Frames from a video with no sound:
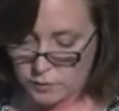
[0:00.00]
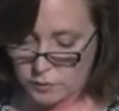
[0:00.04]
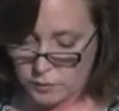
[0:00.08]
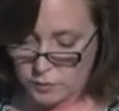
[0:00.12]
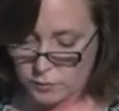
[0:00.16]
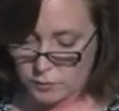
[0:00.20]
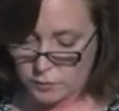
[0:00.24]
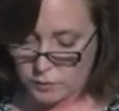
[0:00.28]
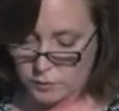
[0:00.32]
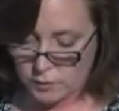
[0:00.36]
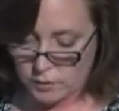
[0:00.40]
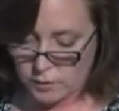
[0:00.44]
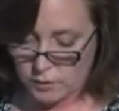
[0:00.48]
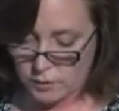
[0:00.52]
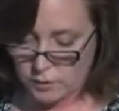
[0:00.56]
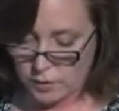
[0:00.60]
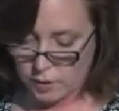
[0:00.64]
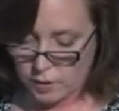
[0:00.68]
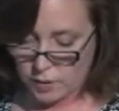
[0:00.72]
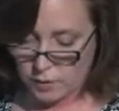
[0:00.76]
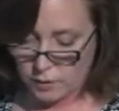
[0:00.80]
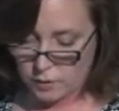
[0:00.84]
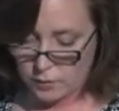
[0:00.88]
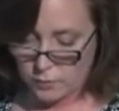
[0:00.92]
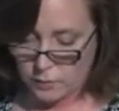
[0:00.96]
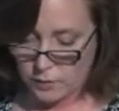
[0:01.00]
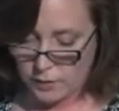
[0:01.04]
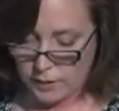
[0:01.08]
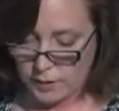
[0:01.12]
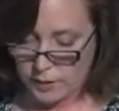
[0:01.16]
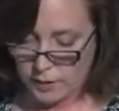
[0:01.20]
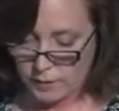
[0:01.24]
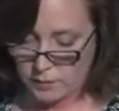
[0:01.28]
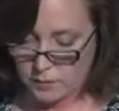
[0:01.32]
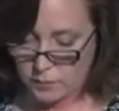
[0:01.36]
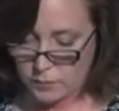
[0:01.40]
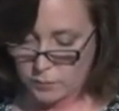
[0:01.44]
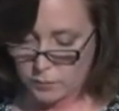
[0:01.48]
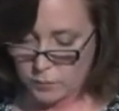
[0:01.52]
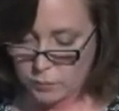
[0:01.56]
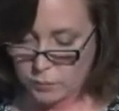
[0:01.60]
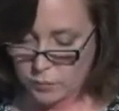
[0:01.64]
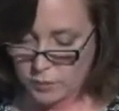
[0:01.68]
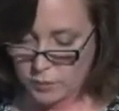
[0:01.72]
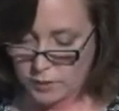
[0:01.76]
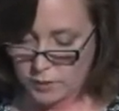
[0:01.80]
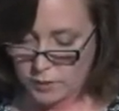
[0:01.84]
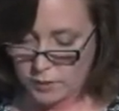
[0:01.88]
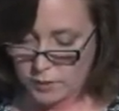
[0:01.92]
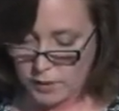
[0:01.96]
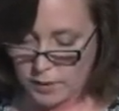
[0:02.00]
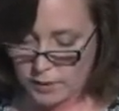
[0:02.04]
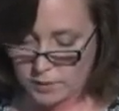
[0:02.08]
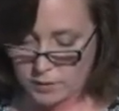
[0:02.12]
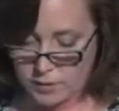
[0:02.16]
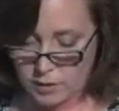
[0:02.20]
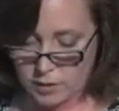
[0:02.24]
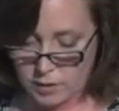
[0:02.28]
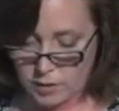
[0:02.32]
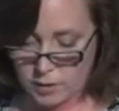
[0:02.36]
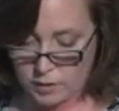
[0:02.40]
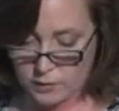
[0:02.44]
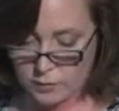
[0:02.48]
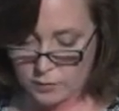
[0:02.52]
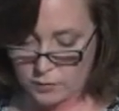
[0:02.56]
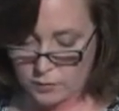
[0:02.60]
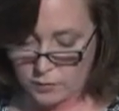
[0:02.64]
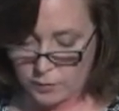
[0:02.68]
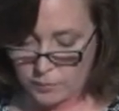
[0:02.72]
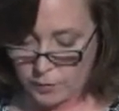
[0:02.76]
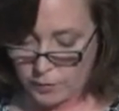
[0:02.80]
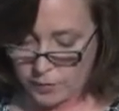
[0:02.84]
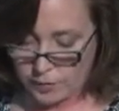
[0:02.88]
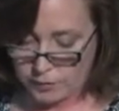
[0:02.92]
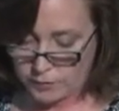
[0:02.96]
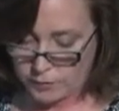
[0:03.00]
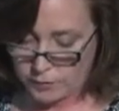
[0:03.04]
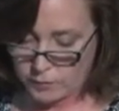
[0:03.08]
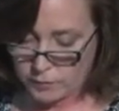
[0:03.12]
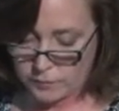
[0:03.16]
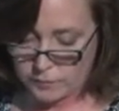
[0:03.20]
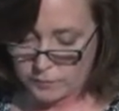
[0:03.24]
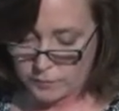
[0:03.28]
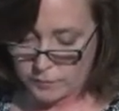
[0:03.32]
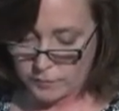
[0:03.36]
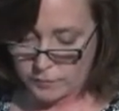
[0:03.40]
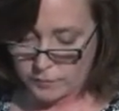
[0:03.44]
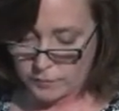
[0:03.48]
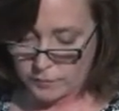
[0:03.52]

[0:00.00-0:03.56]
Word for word: Miz Wood sought a way to memorialize and honor her partner.